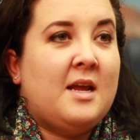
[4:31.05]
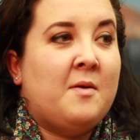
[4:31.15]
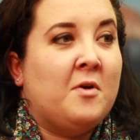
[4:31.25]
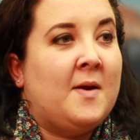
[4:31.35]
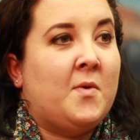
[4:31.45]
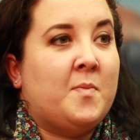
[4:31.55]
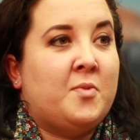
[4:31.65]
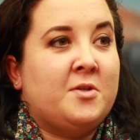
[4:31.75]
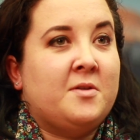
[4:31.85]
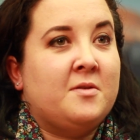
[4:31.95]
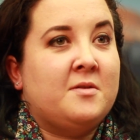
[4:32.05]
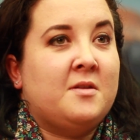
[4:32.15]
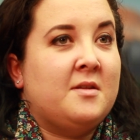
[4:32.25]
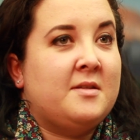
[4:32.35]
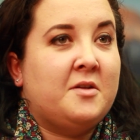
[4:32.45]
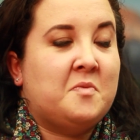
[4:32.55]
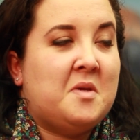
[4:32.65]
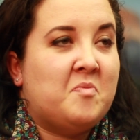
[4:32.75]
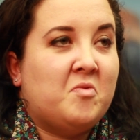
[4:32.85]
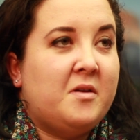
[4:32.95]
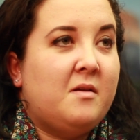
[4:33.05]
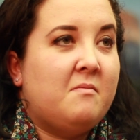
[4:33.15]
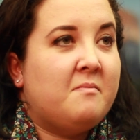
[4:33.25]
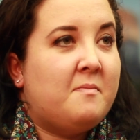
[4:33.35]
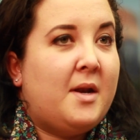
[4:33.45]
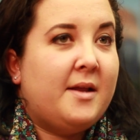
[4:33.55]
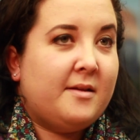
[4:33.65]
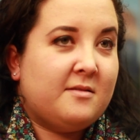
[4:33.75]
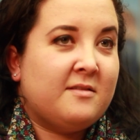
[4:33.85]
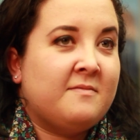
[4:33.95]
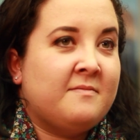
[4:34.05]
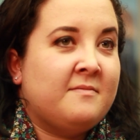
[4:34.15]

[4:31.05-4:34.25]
and we're able to push those to the salespeople in minutes."